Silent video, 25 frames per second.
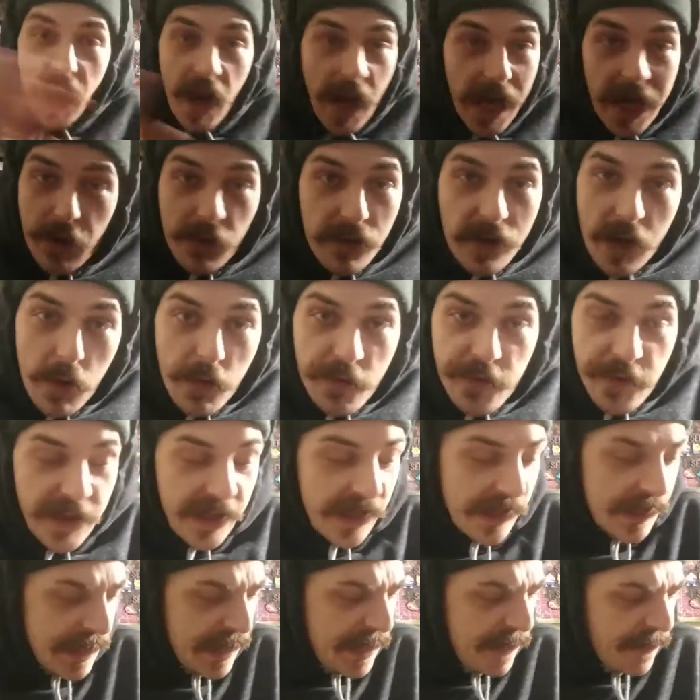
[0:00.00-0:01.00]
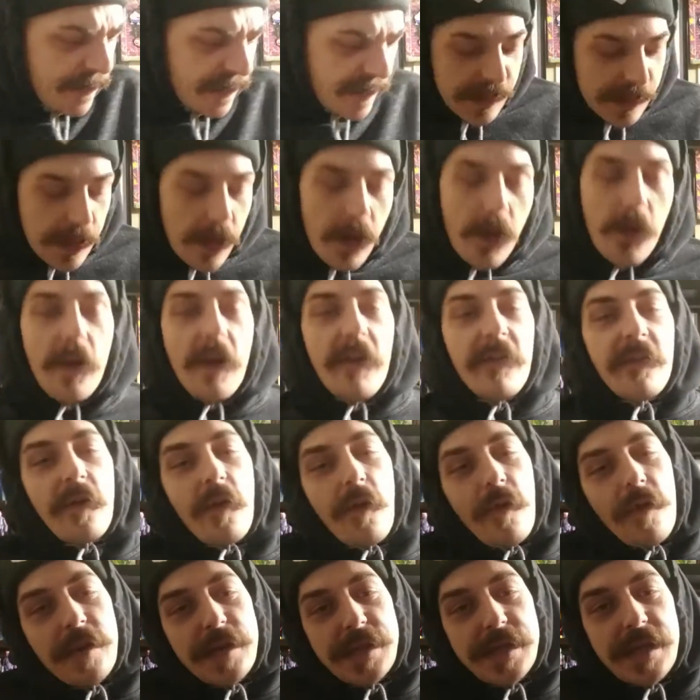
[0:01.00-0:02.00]
I don't know things. So, of
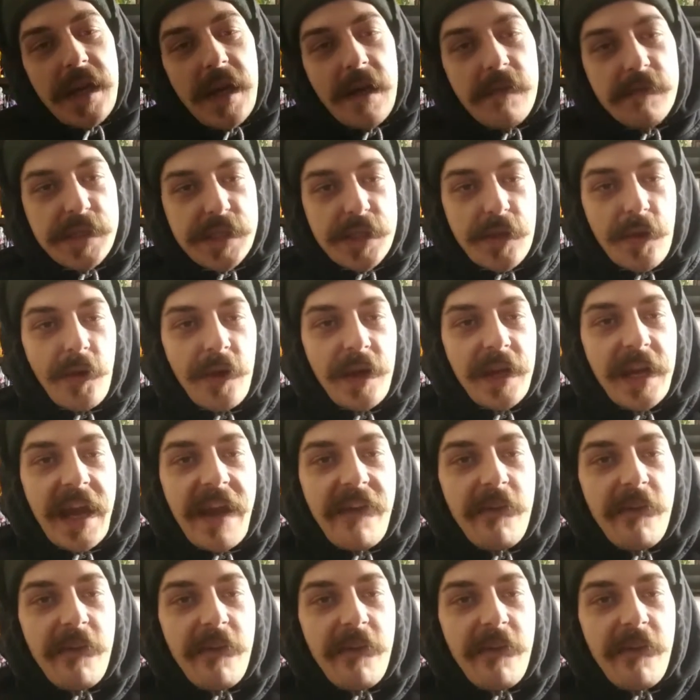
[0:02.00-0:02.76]
course, I'm sorry.